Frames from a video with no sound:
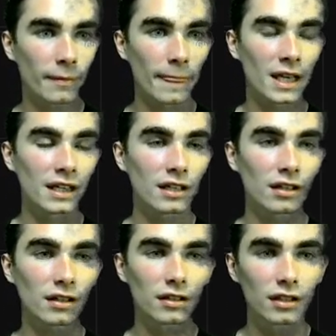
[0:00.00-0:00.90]

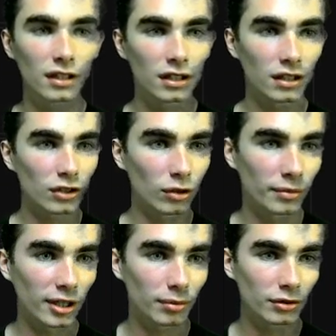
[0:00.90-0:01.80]
here you'll be
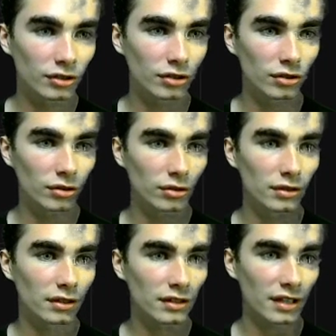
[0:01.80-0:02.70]
able to
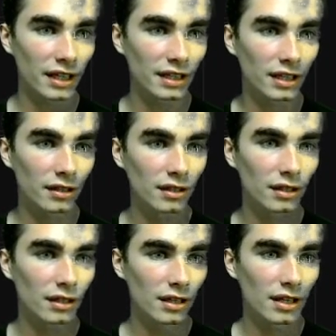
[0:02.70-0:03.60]
sign in,
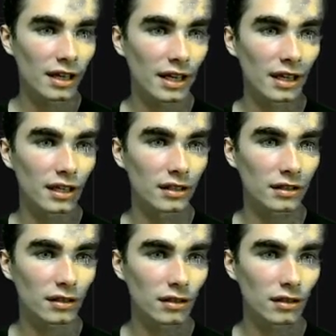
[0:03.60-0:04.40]
and